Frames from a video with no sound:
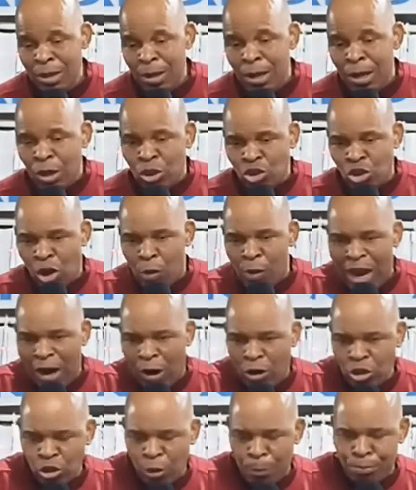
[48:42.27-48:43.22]
So we're
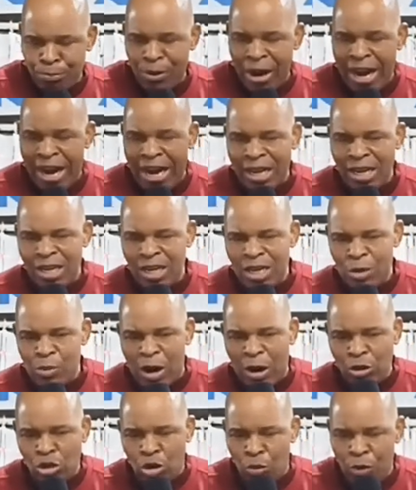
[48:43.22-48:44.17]
going to pray. We're
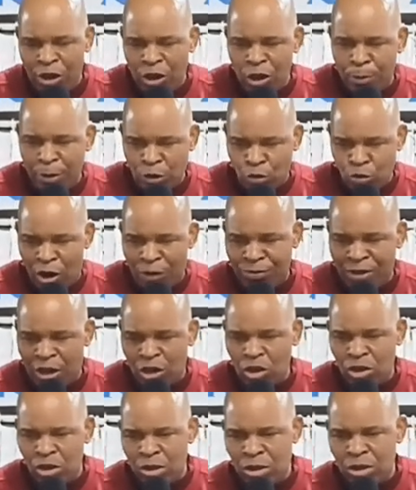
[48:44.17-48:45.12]
going to read number 12
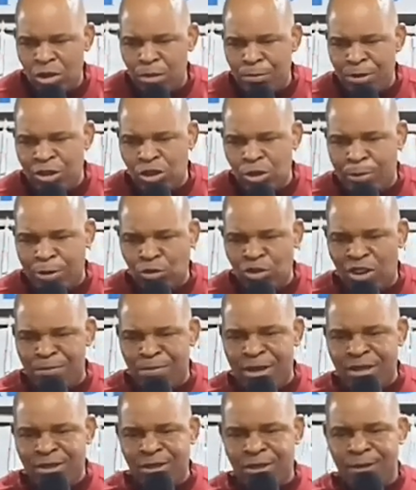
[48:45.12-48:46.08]
now. is number 12,
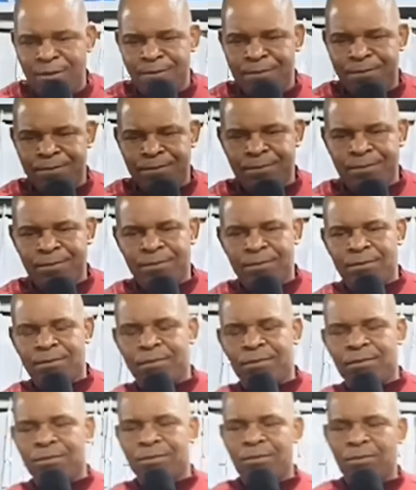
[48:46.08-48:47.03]
please.
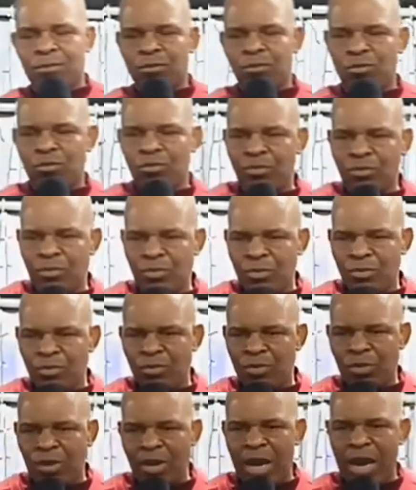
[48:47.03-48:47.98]
Let them, O
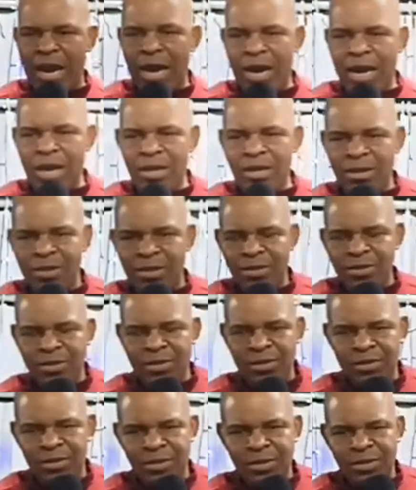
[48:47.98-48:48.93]
Lord, uh -huh.
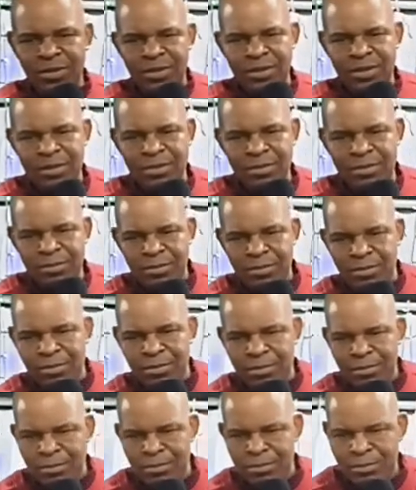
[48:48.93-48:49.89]
fasting uh, and
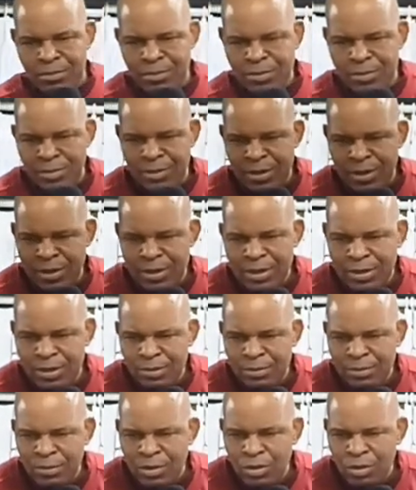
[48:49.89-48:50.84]
praying against
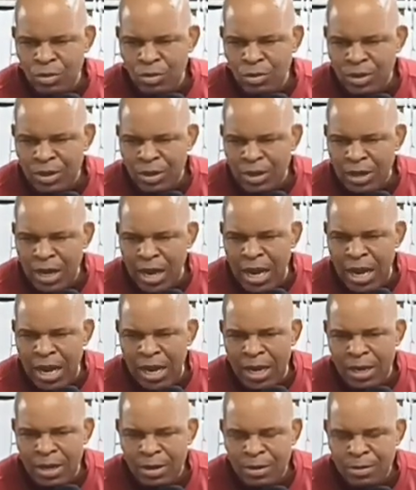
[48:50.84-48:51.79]
my winning, uh
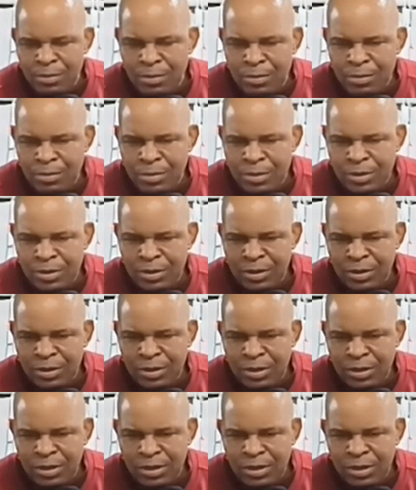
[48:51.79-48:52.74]
-huh. make
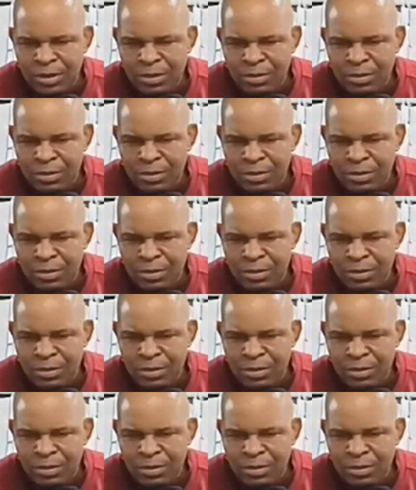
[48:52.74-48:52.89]
trouble,